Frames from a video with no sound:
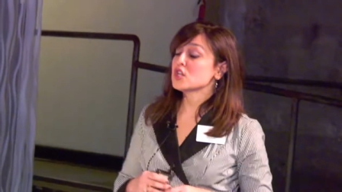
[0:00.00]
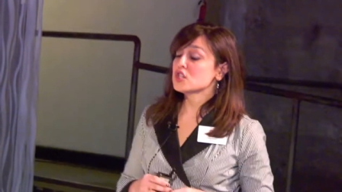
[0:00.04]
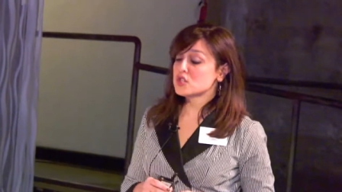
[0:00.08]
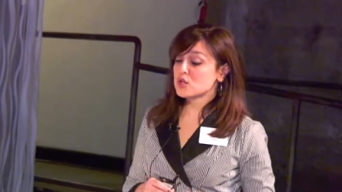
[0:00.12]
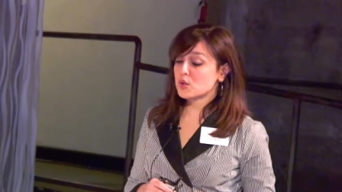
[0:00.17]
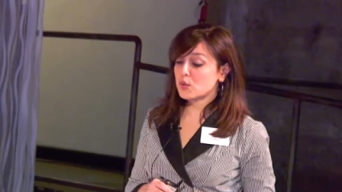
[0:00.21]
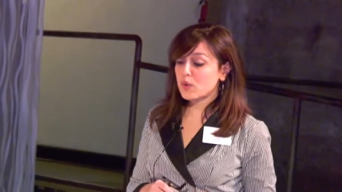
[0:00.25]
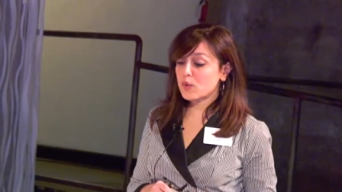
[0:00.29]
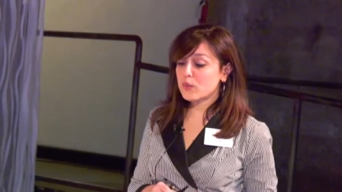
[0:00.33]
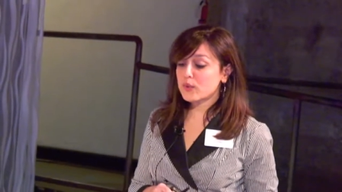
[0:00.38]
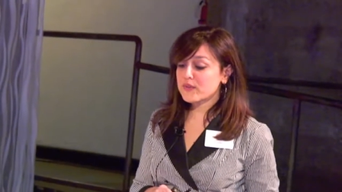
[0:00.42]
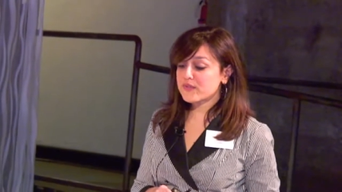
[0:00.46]
So
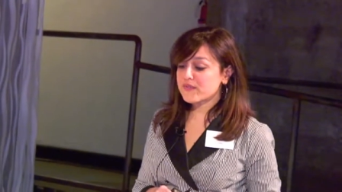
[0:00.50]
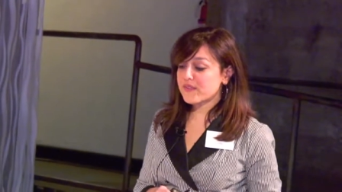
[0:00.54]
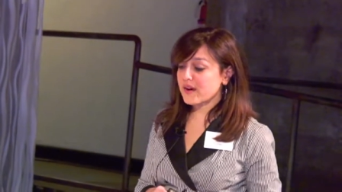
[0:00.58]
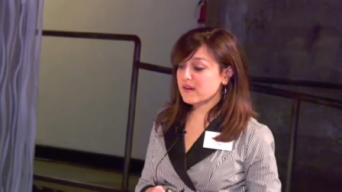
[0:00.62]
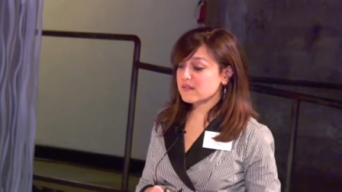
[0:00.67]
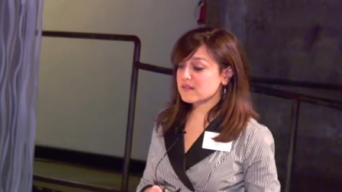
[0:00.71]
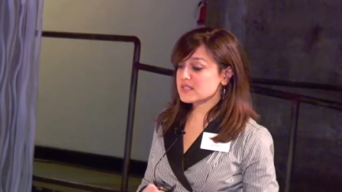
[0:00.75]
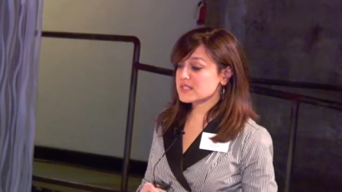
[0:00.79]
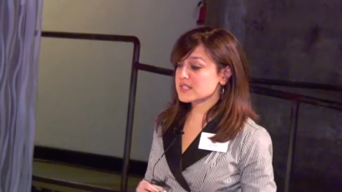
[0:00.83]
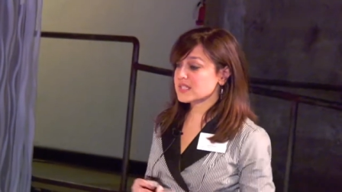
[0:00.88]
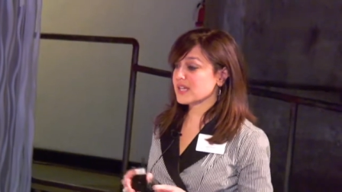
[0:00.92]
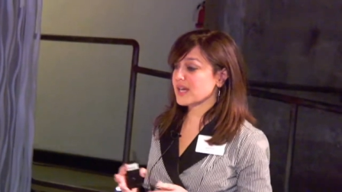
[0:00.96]
what we
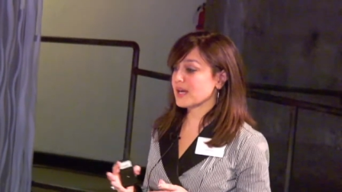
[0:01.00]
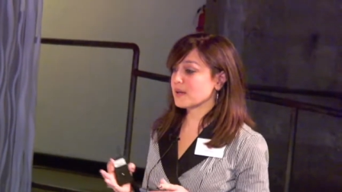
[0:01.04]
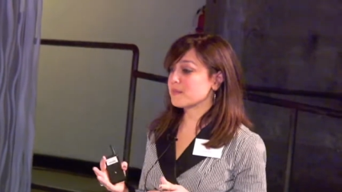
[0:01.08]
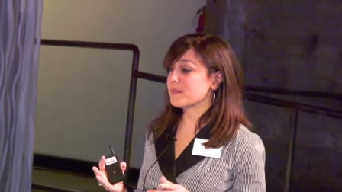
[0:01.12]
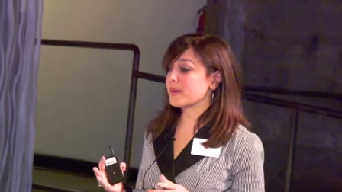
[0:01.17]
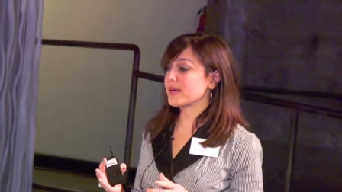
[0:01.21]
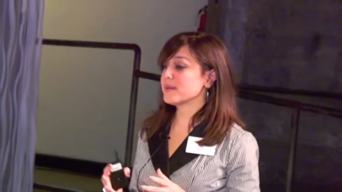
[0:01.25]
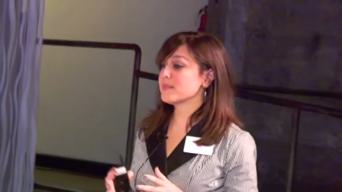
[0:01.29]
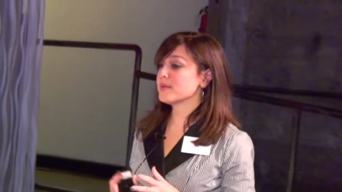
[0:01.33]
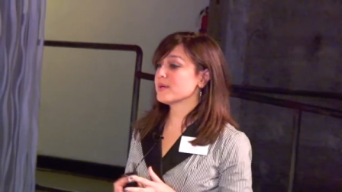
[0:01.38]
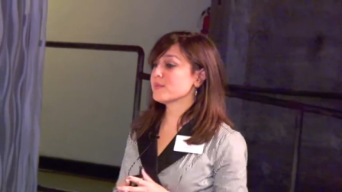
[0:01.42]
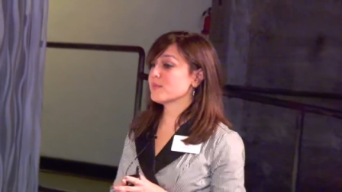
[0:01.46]
found is again,
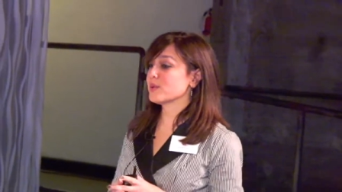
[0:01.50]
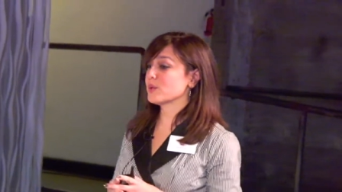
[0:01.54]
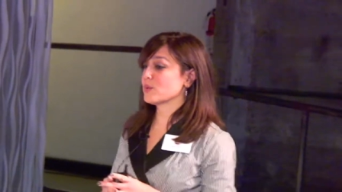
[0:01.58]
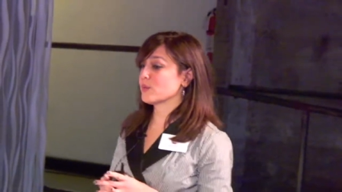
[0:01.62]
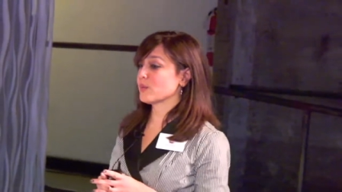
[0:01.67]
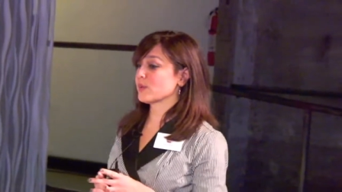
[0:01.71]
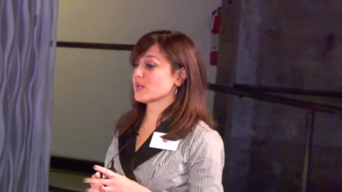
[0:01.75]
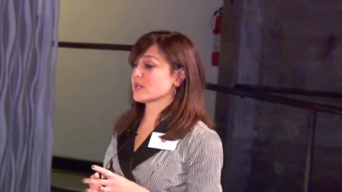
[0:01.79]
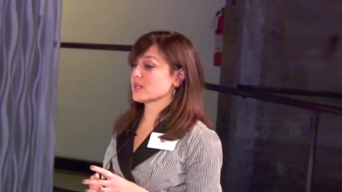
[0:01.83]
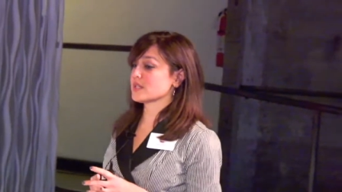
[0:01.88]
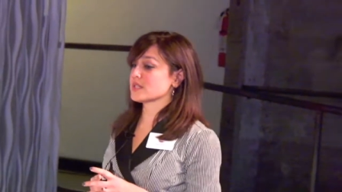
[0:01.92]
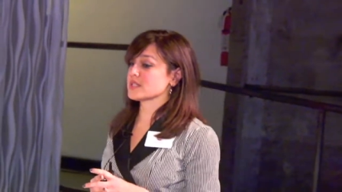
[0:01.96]
baby
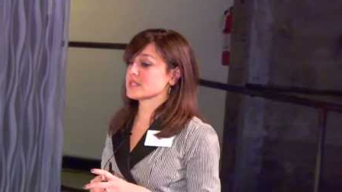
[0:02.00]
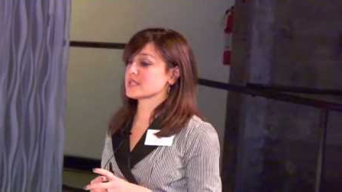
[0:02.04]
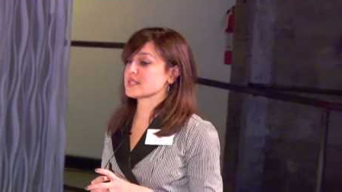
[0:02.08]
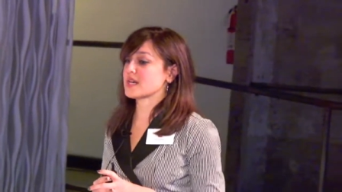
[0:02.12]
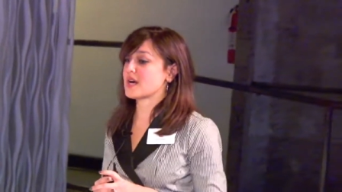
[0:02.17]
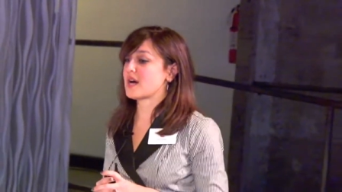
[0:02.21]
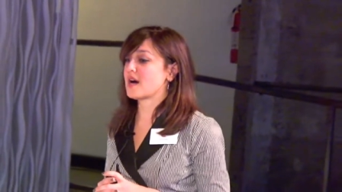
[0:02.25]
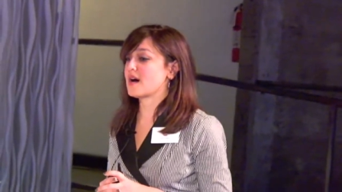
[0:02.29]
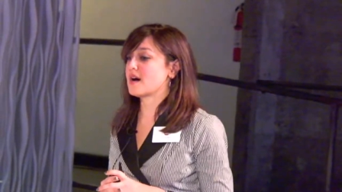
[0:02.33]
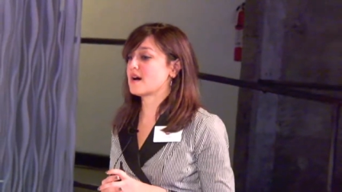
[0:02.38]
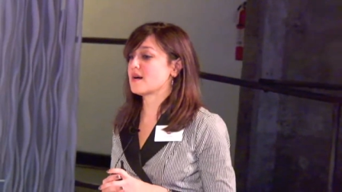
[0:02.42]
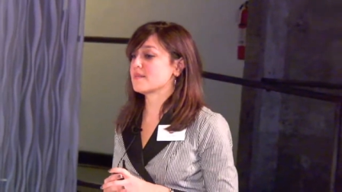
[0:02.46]
boomers,
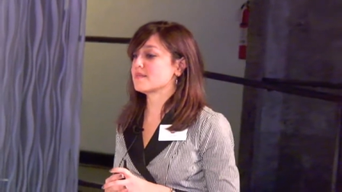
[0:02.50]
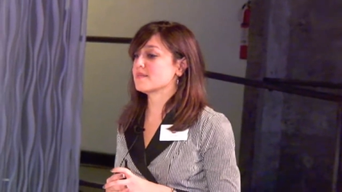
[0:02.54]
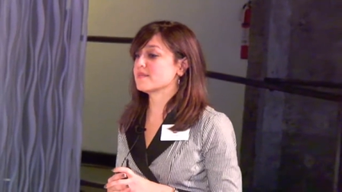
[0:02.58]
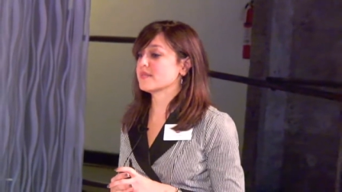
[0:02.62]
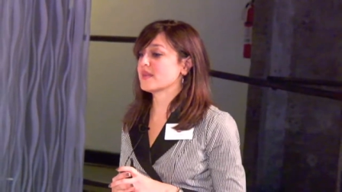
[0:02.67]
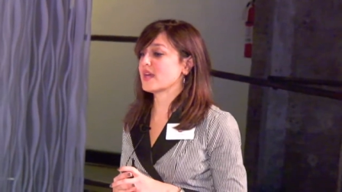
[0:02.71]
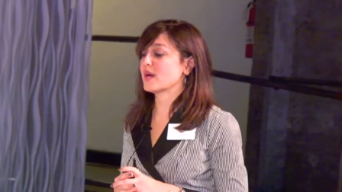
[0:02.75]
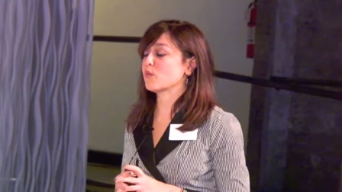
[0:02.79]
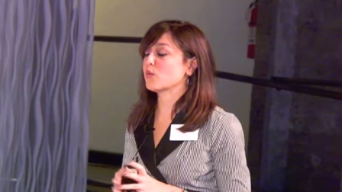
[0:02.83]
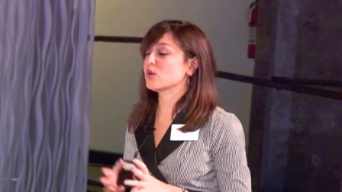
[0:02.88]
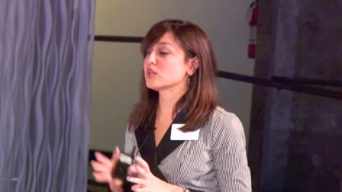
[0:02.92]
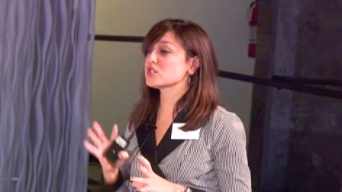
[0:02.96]
um,
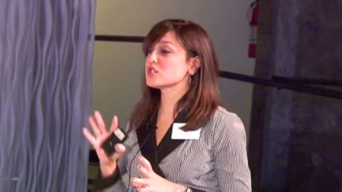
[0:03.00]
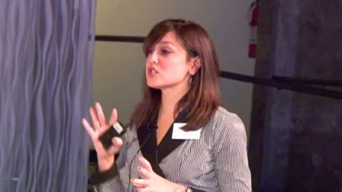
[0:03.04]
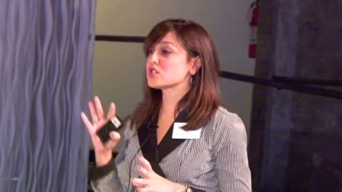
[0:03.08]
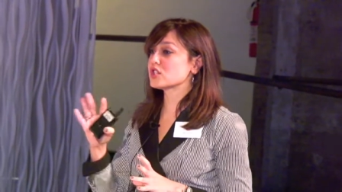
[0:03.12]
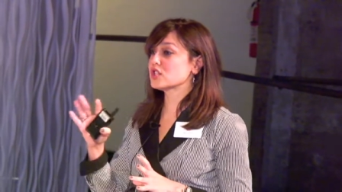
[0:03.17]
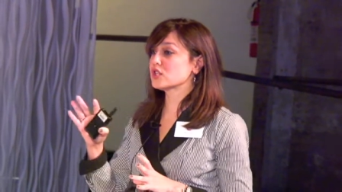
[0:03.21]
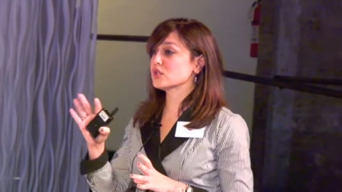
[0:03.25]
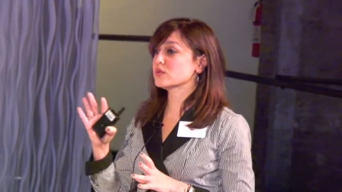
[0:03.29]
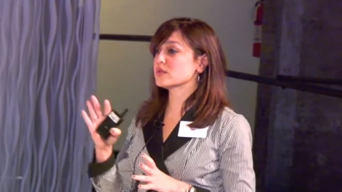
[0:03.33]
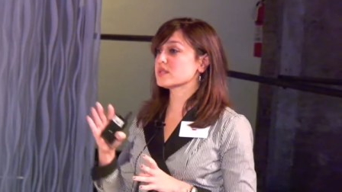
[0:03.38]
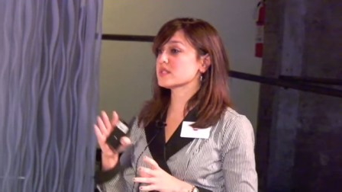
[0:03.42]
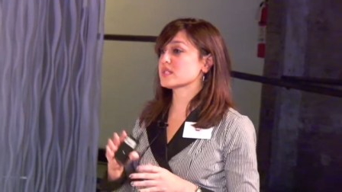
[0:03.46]
and what
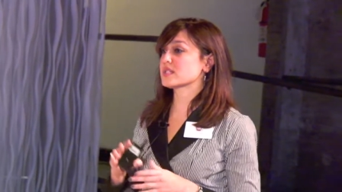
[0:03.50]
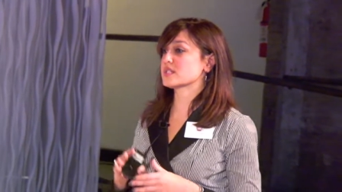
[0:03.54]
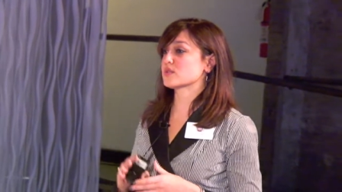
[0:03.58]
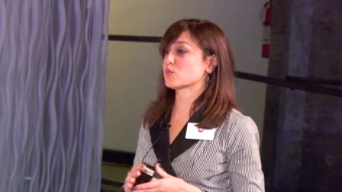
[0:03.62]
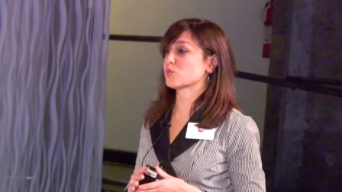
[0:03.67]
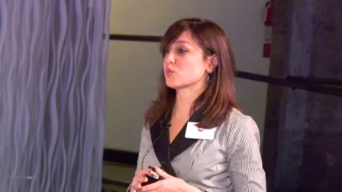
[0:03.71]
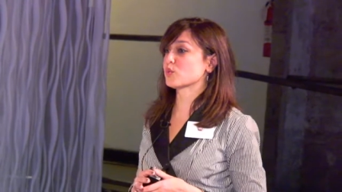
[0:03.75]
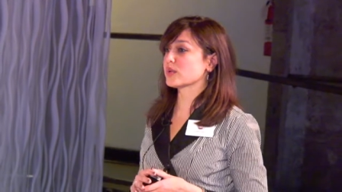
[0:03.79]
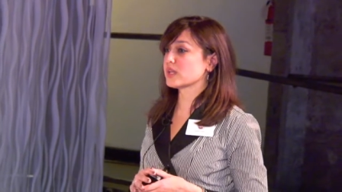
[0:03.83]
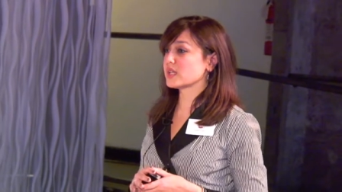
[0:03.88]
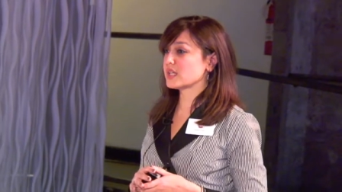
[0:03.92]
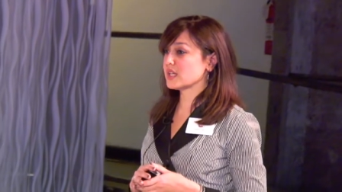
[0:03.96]
skews this
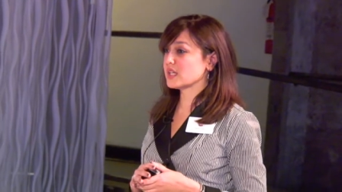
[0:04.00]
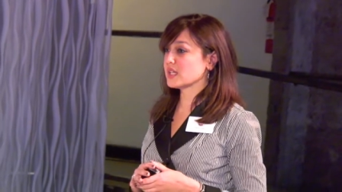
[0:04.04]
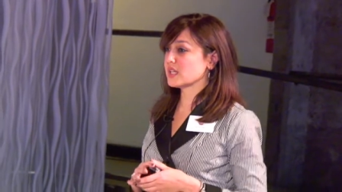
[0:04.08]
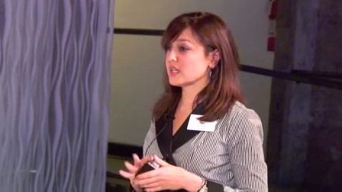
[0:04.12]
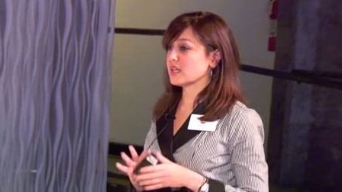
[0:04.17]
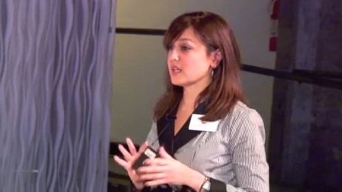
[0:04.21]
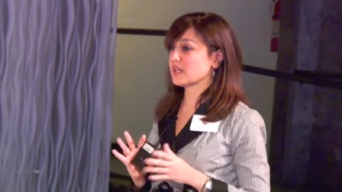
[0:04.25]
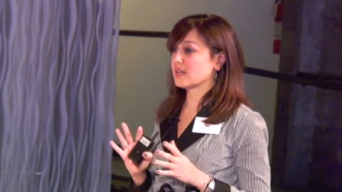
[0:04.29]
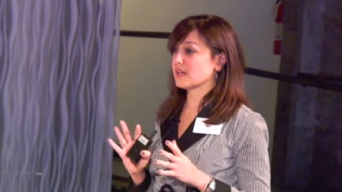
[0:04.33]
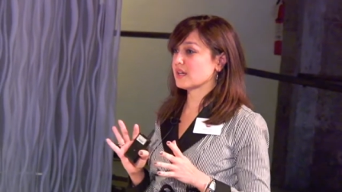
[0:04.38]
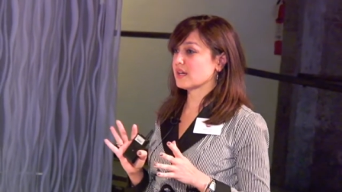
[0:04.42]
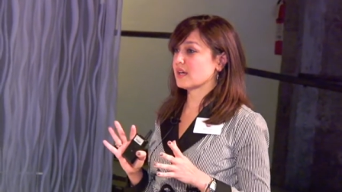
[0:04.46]
really